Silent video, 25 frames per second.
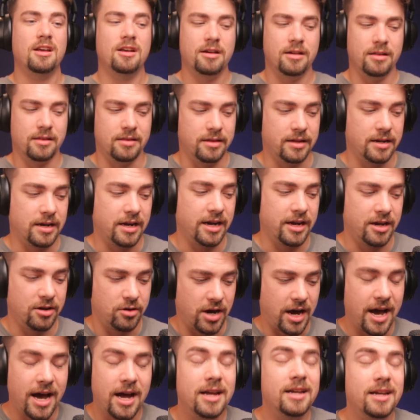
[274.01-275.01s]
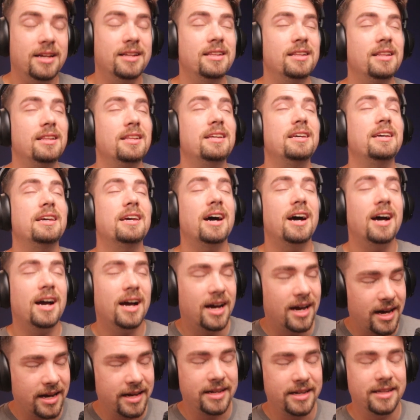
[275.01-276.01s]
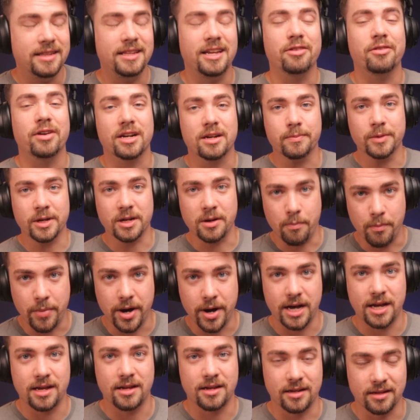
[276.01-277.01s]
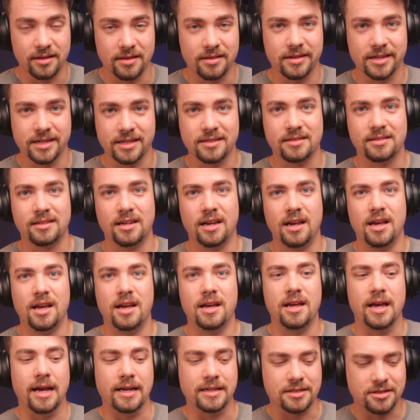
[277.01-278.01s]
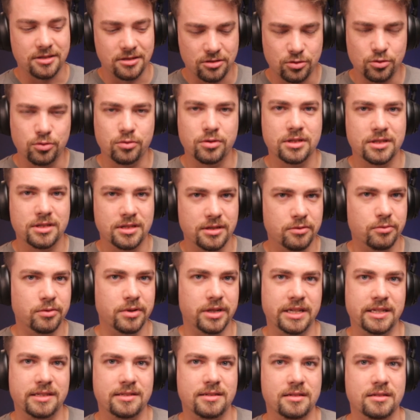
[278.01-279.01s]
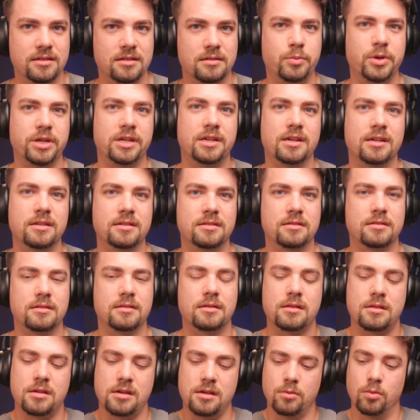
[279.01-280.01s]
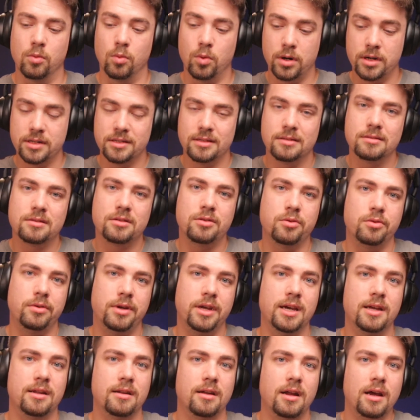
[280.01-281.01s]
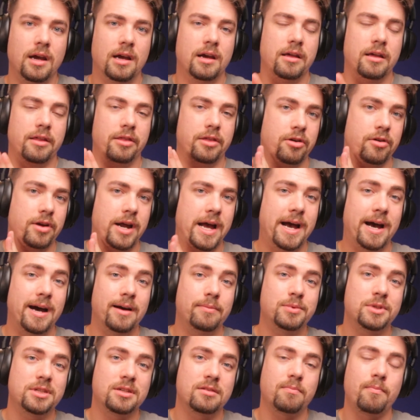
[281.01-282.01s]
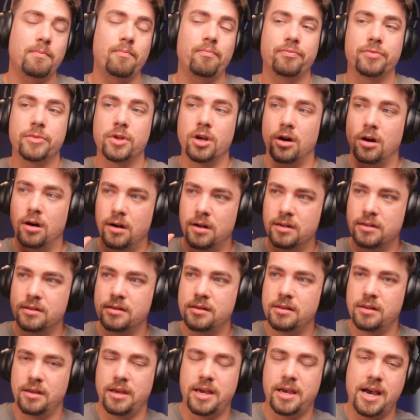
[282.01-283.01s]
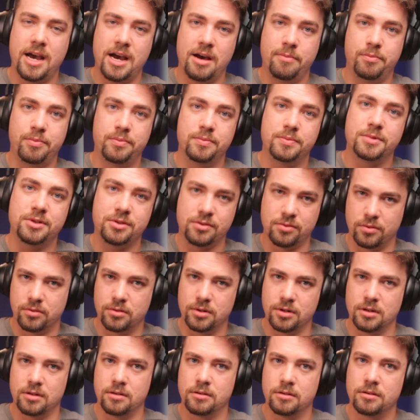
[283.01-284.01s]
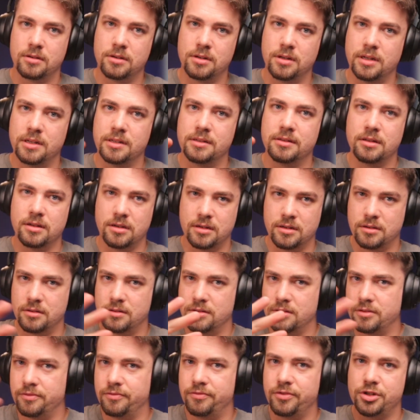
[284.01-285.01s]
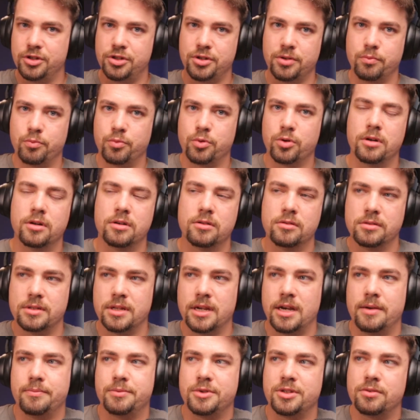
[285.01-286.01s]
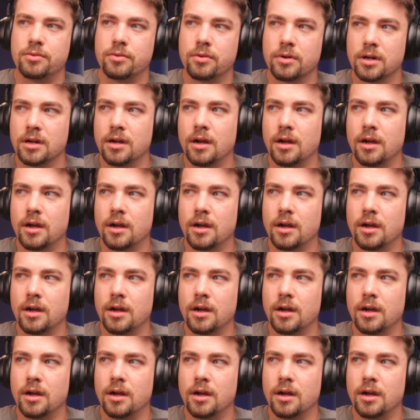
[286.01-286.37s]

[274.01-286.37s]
then I highly, highly recommend buying this as soon as it releases, because the ones who get their apps on the App Store, in the, the Vision Pro's App Store,